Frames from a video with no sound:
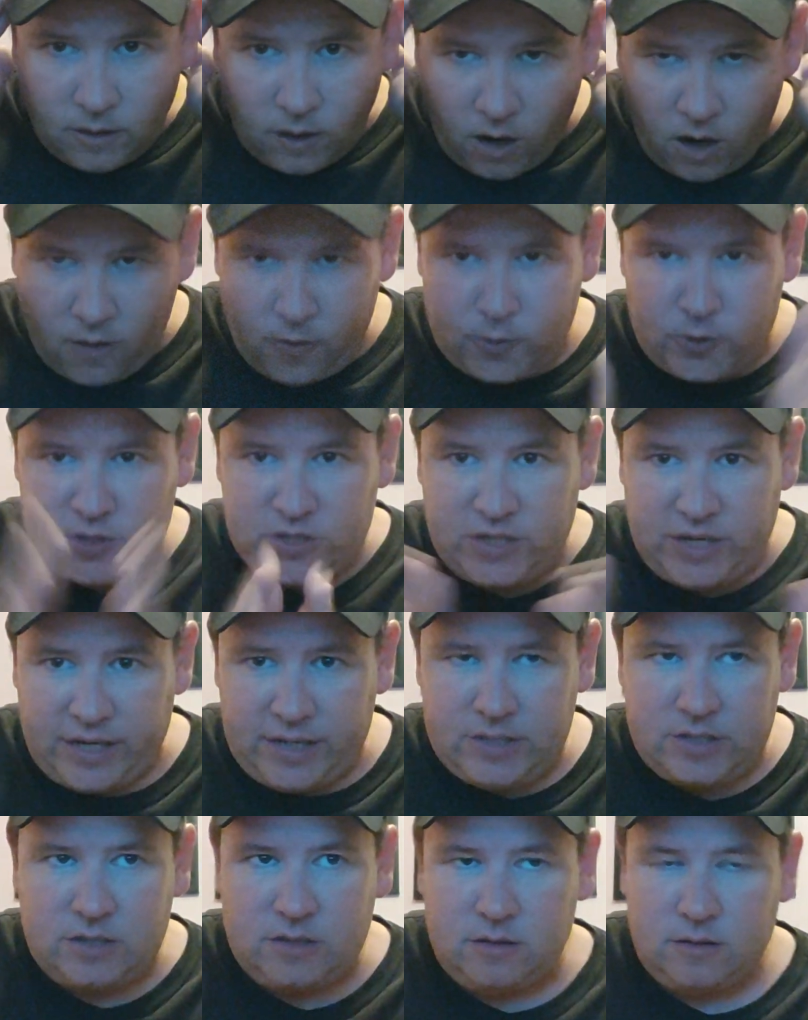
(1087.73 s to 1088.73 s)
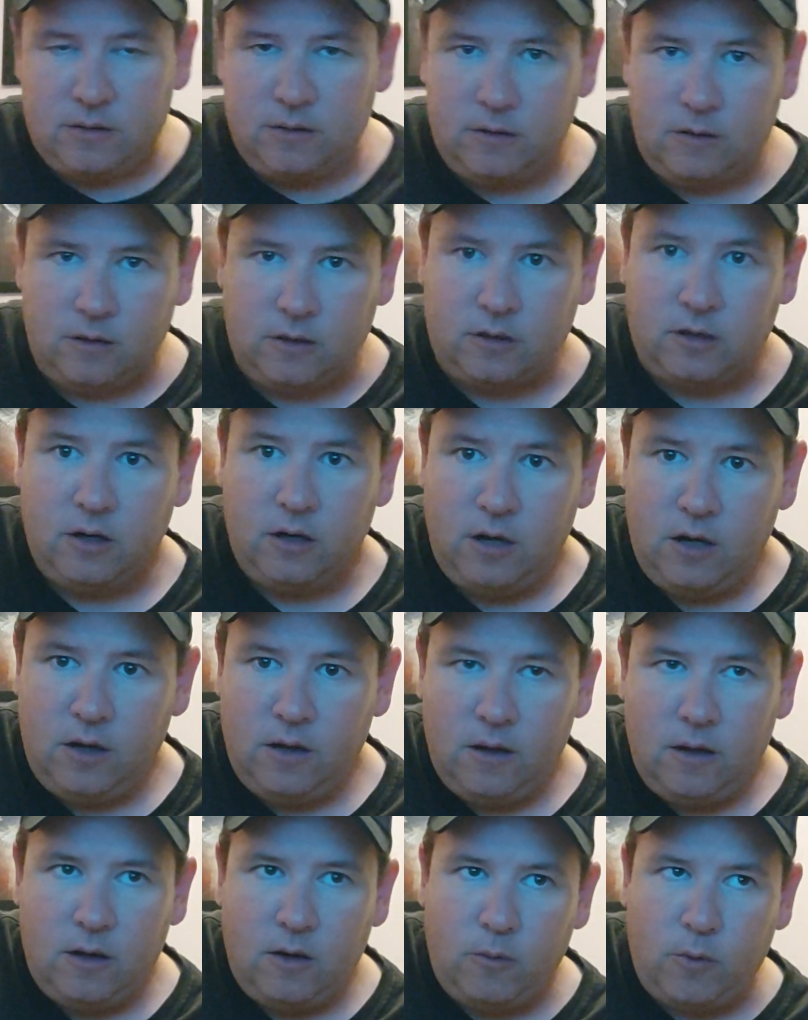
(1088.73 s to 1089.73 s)
All their 6. Or,
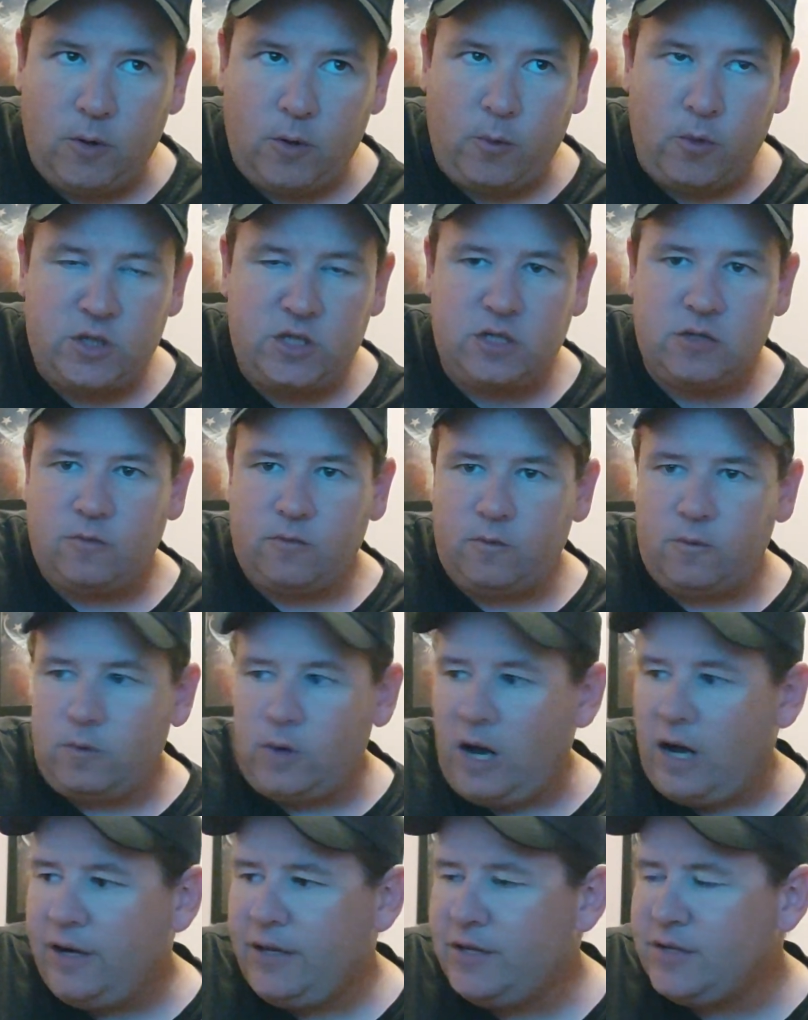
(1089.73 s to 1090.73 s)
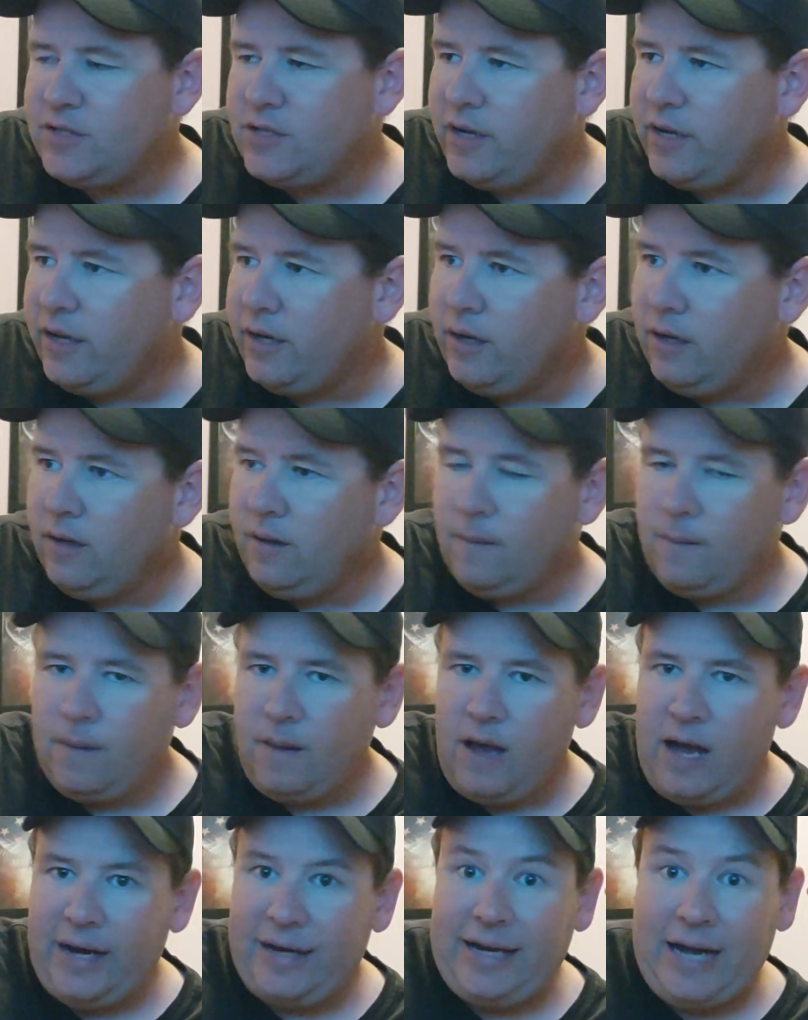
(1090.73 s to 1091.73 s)
how do you say it?
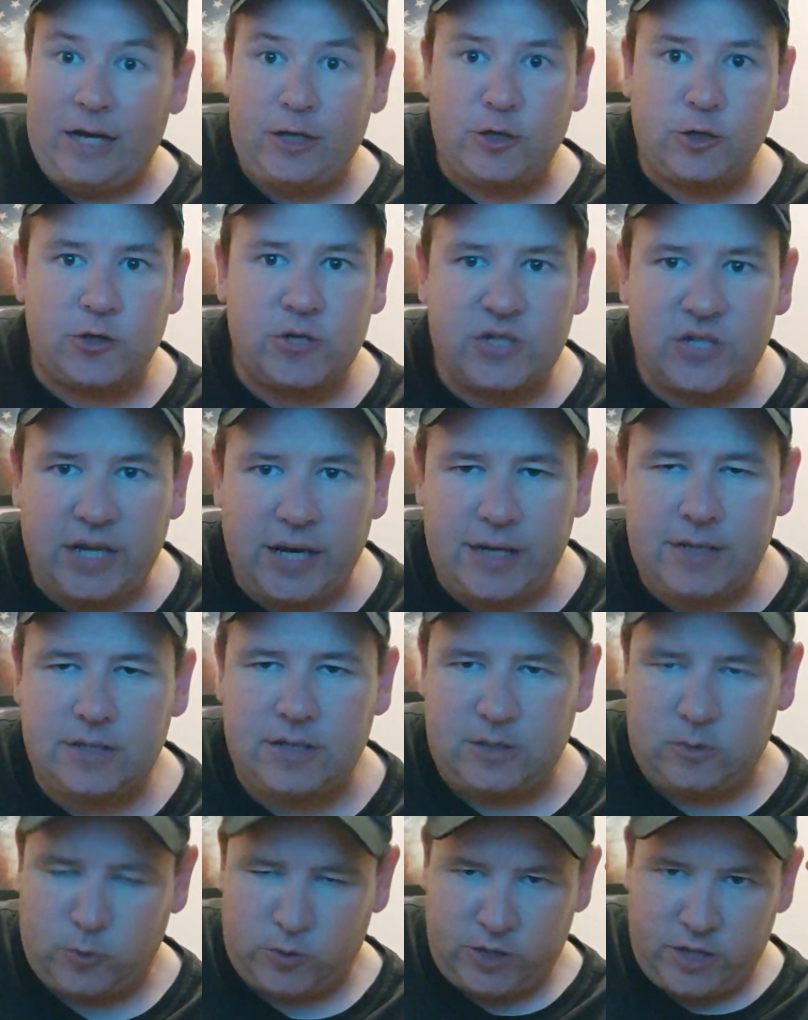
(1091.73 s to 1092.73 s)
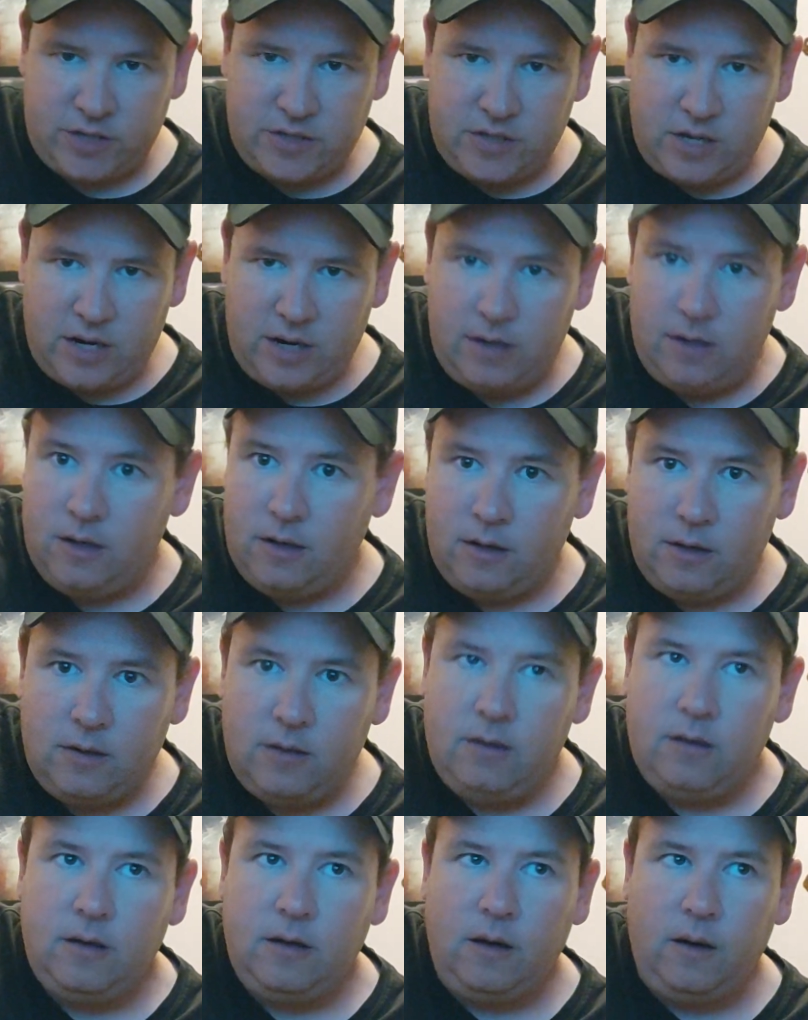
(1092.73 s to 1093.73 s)
I got your 6. That's what they say.
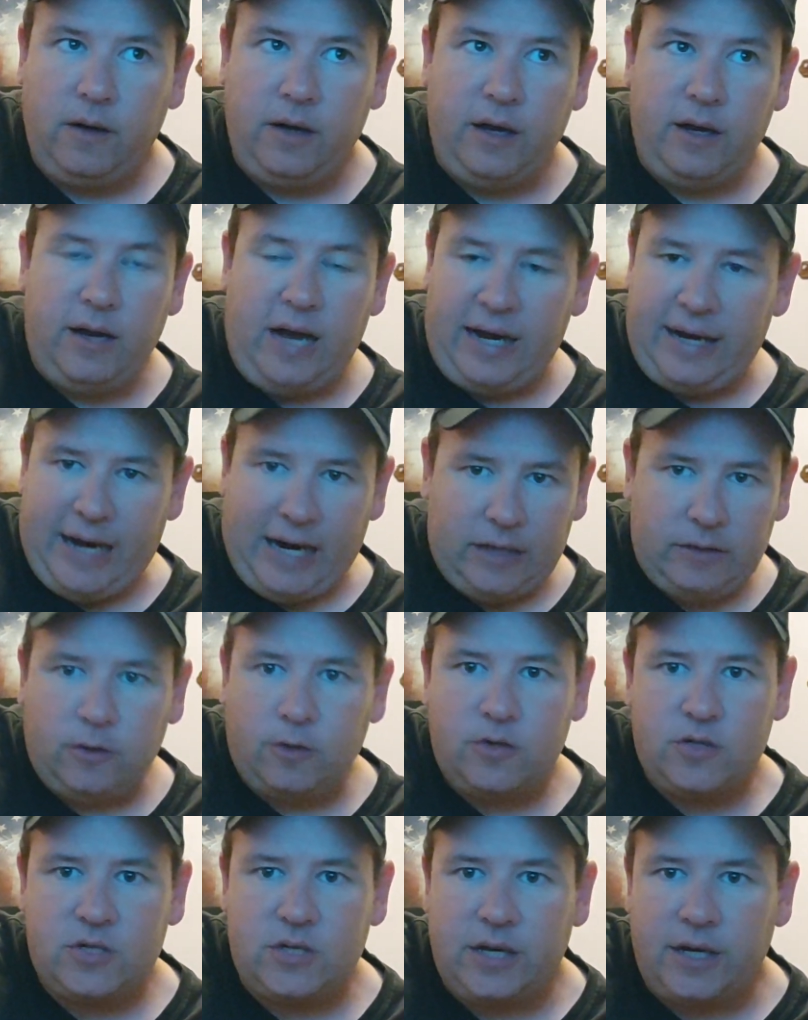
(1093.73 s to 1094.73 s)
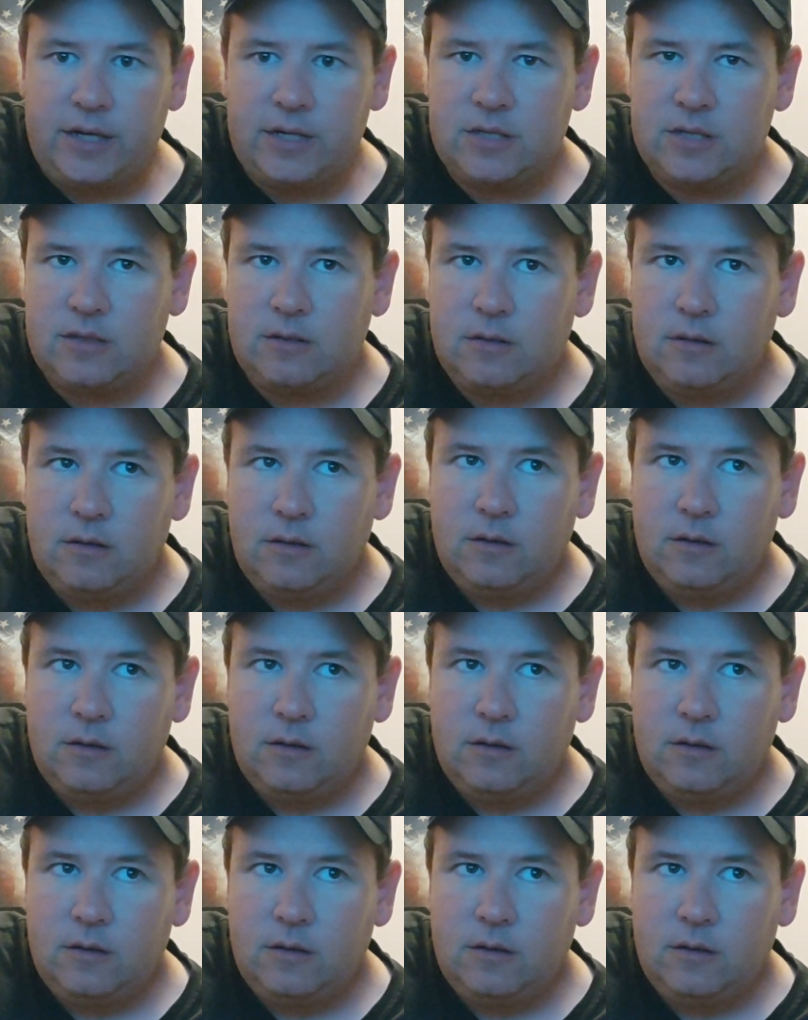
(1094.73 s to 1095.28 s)
Okay? I got their 6.